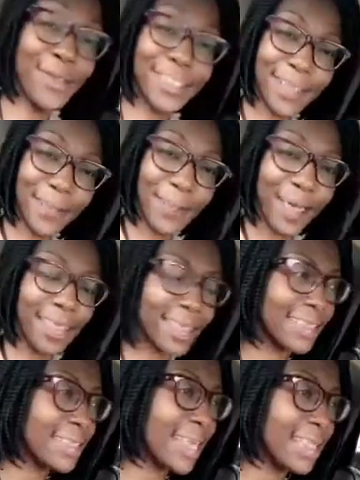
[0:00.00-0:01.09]
used to play the
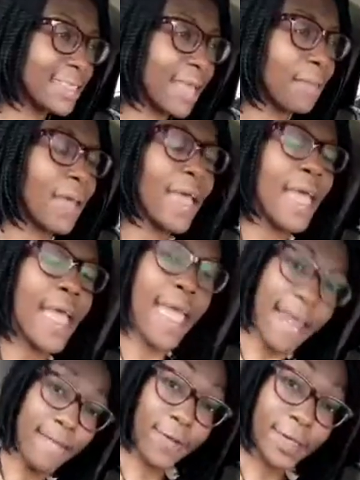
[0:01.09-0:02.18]
cassette tape
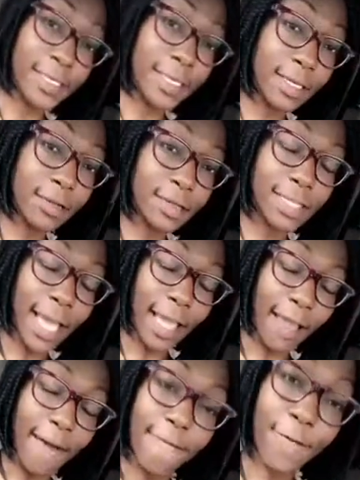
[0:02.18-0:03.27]
every single day,
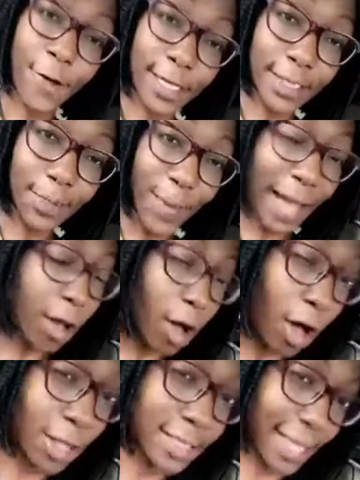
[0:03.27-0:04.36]
front to back,
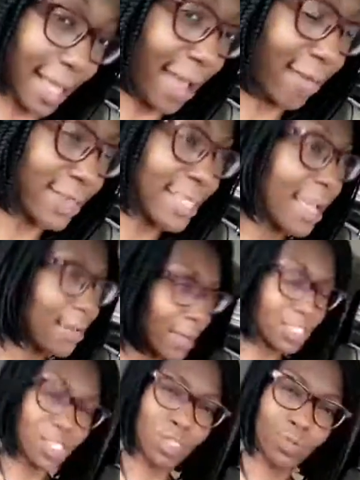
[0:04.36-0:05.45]
all day, every day. And my
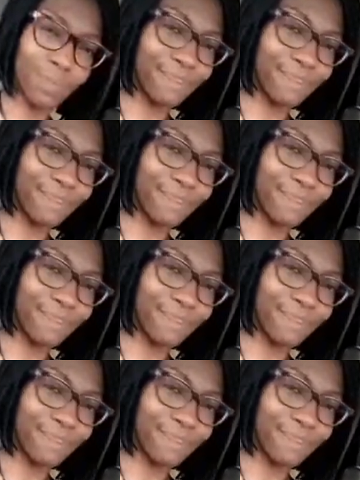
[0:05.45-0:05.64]
sister,